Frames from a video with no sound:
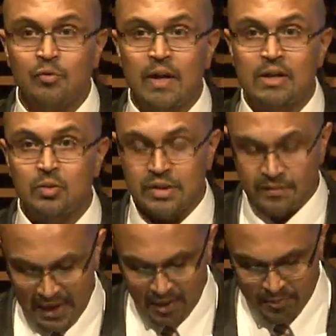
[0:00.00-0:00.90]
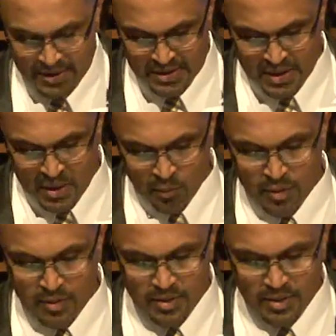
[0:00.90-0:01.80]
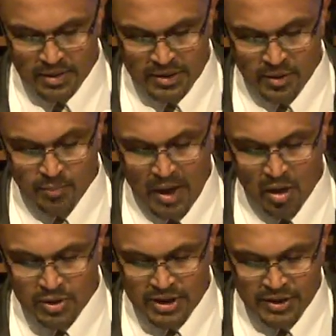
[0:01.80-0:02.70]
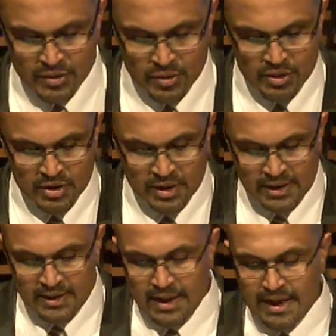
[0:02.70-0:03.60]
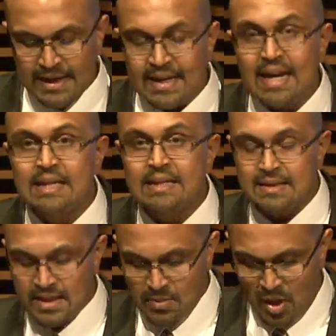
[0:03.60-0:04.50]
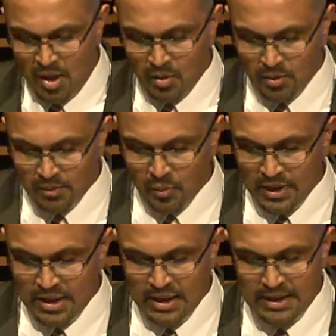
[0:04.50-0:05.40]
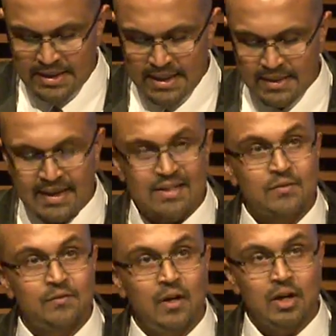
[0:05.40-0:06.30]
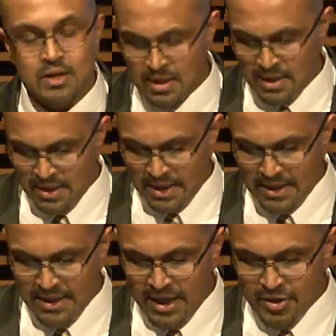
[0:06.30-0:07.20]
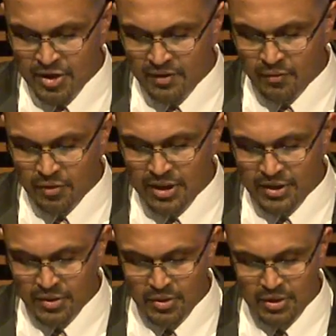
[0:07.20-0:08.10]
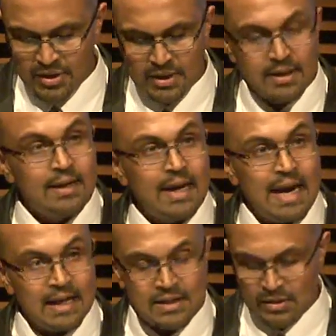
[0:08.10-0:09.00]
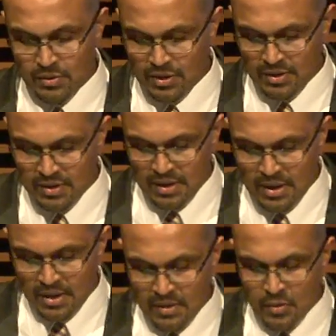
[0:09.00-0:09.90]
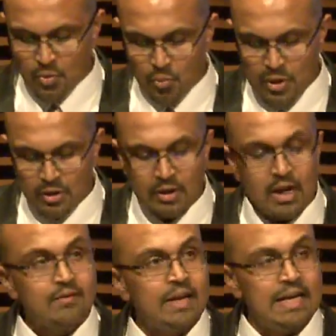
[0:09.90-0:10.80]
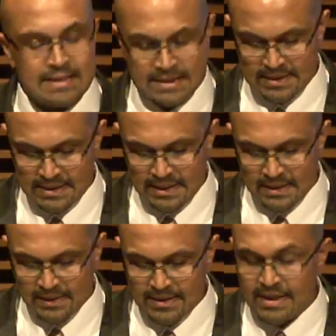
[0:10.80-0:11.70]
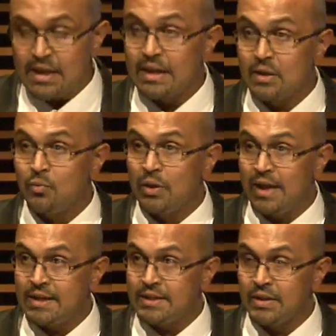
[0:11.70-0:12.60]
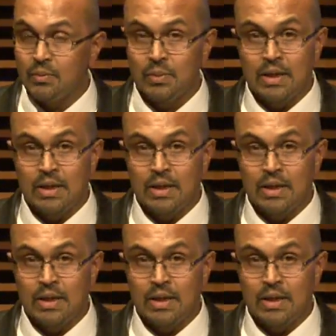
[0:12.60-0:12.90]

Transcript: professional development with, to empower teachers, and a case study model with content that is fun, engaging for teachers and students through real life cases that they, they can relate to,